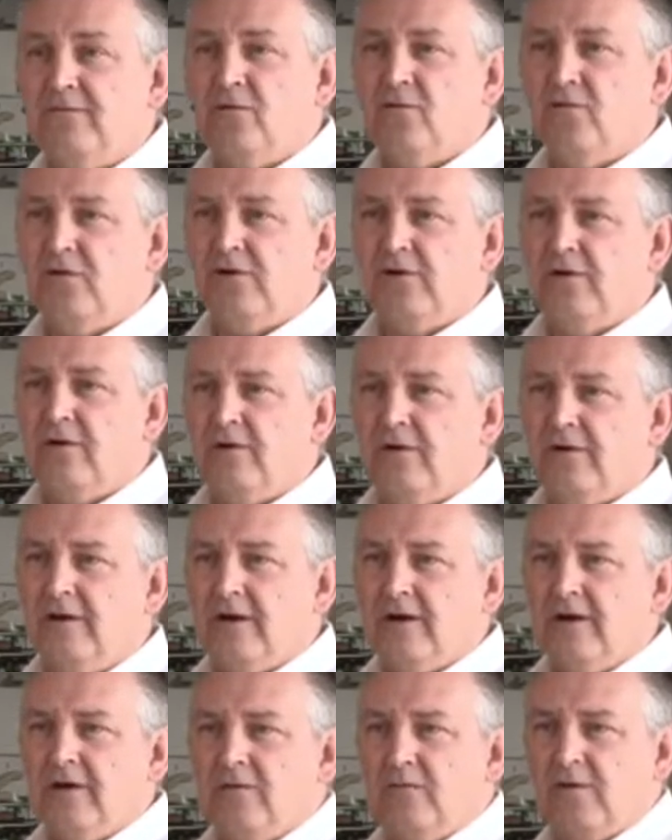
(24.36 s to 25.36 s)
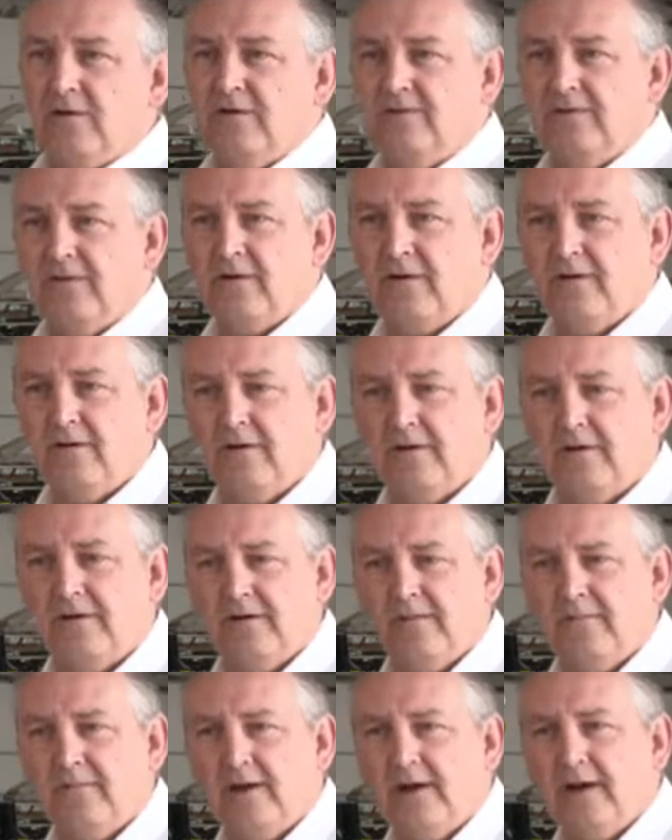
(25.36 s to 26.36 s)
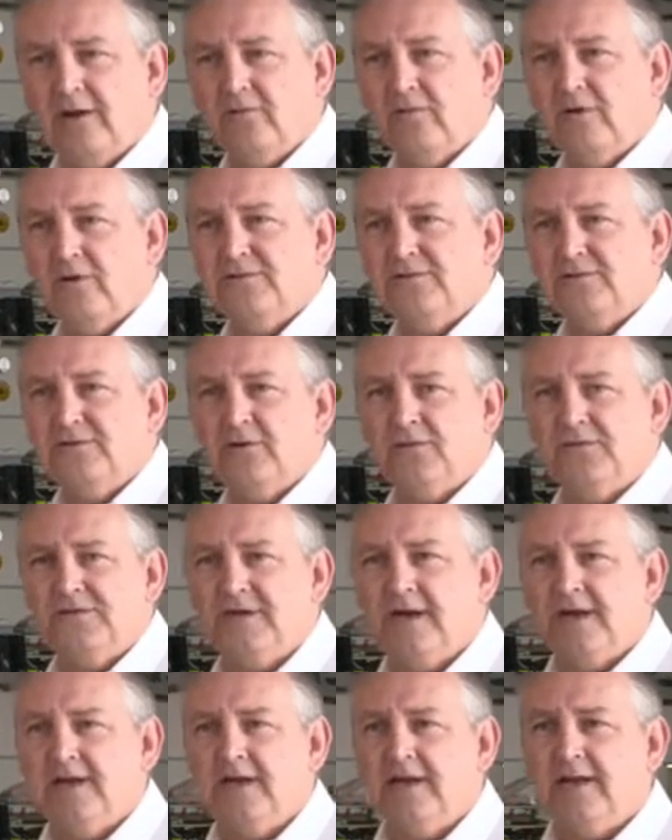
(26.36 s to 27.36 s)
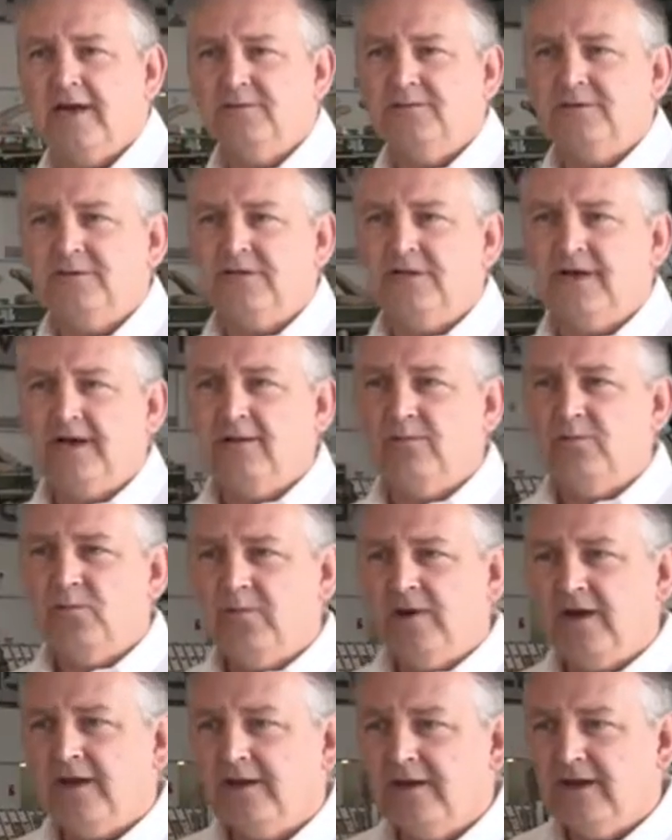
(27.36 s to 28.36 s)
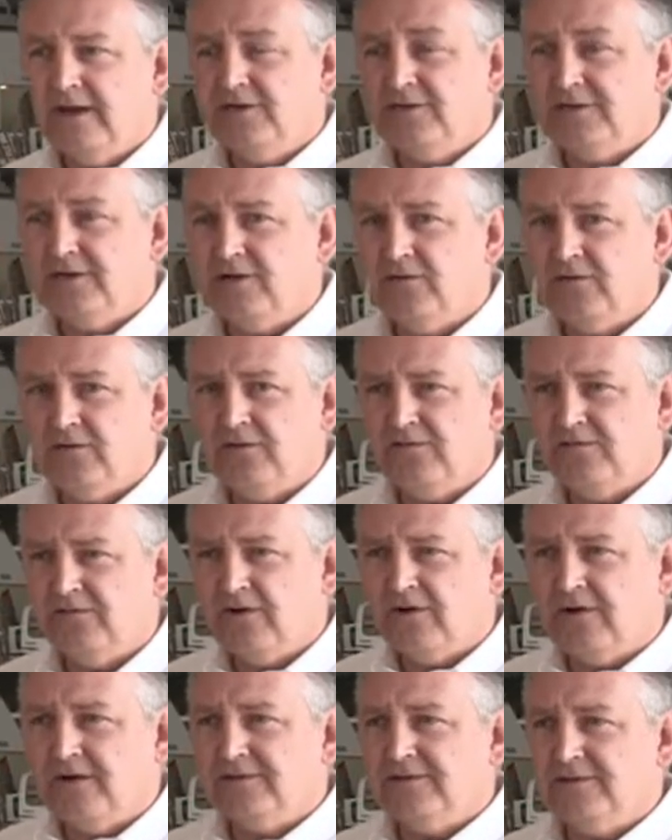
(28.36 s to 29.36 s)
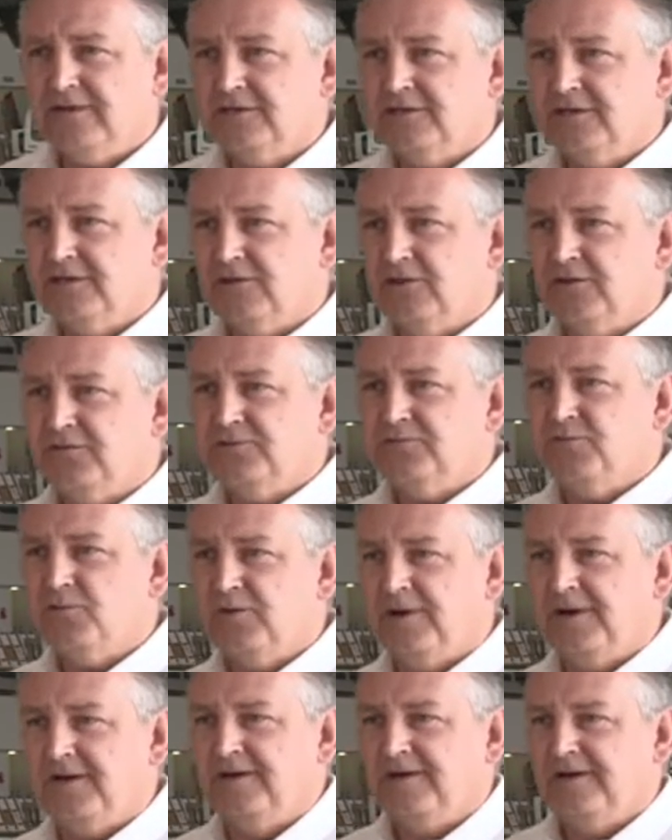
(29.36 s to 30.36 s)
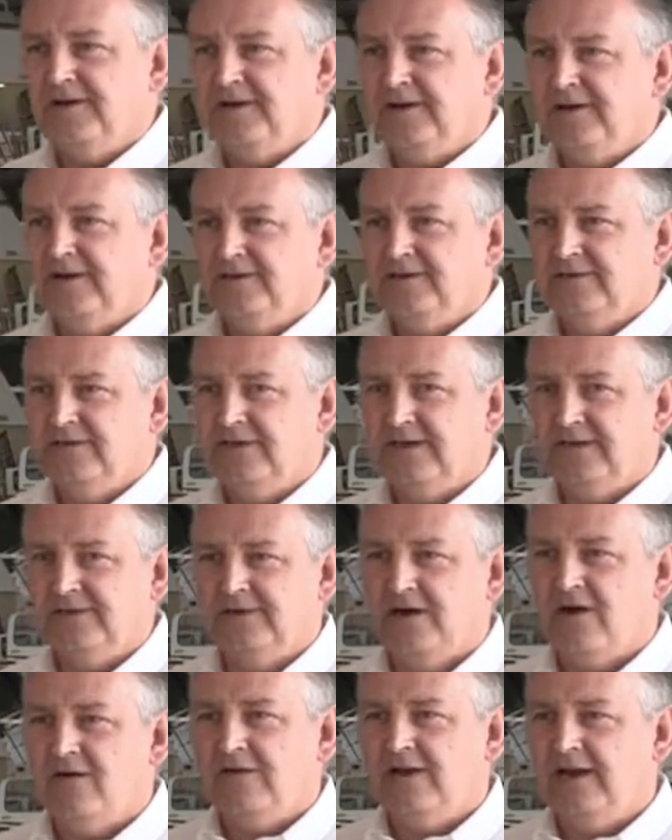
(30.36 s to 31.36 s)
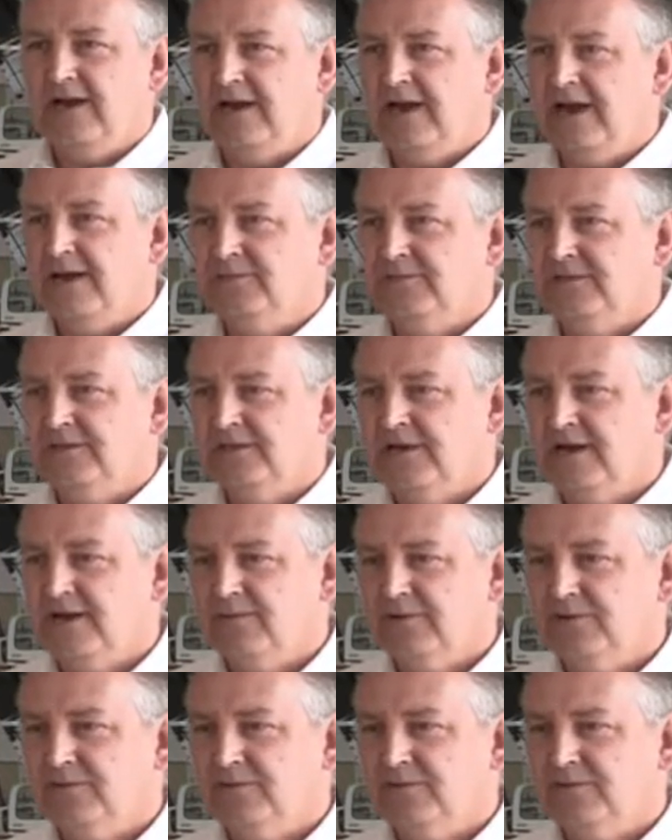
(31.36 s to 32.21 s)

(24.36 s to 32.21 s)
4 o'clock. One of our aircraft has gone tech in Amsterdam, and we had an engineer on the flight at 6 o'clock this morning. Okay. So he's currently in Amsterdam